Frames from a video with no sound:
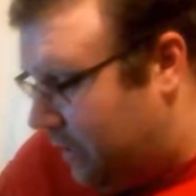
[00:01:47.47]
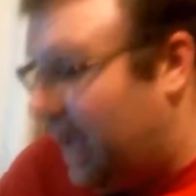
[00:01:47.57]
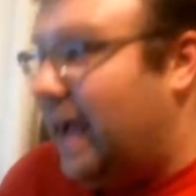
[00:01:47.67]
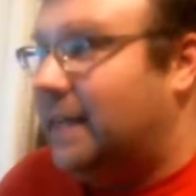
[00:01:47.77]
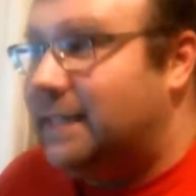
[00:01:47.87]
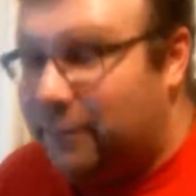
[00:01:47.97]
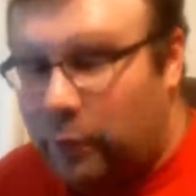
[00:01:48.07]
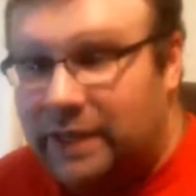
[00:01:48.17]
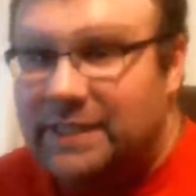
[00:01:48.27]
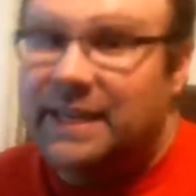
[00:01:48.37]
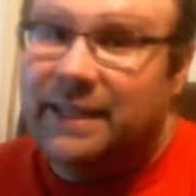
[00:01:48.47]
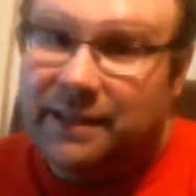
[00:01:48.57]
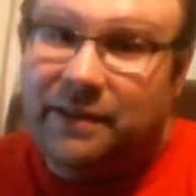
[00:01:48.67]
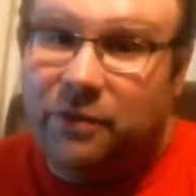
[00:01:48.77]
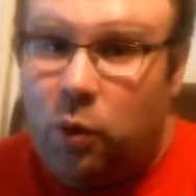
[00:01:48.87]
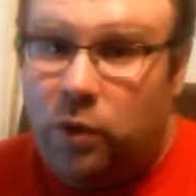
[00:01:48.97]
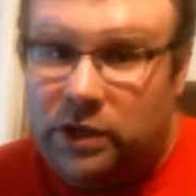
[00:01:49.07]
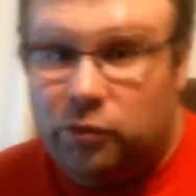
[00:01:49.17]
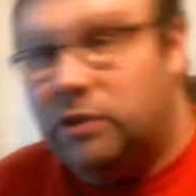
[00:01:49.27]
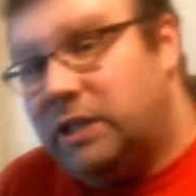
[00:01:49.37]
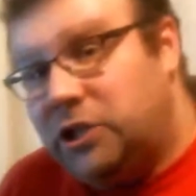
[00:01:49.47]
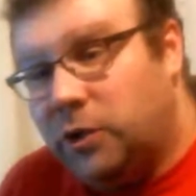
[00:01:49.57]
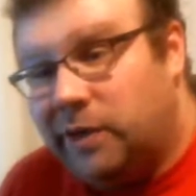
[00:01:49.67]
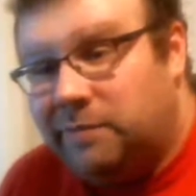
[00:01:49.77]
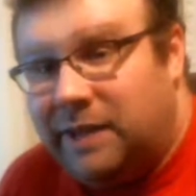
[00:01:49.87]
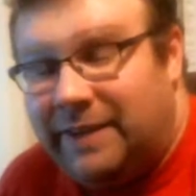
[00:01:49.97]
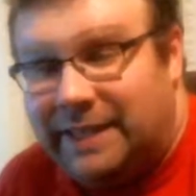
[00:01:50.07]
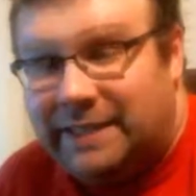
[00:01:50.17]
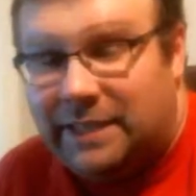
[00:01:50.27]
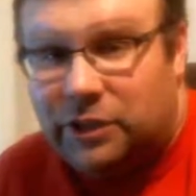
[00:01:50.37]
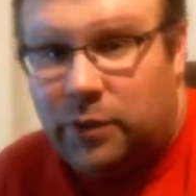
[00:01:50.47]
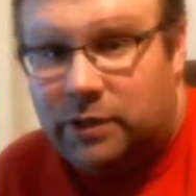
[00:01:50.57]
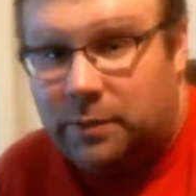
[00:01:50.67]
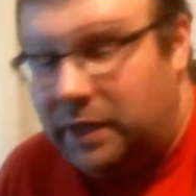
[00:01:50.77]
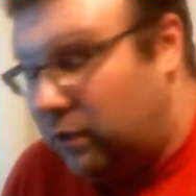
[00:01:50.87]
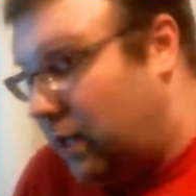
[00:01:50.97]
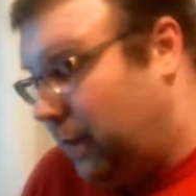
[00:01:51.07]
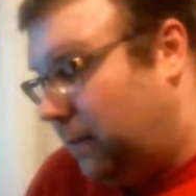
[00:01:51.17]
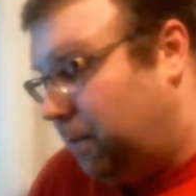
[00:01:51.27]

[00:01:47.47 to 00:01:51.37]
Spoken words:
As everyone has said, the cord is really short. I've got extension cords in the mail coming.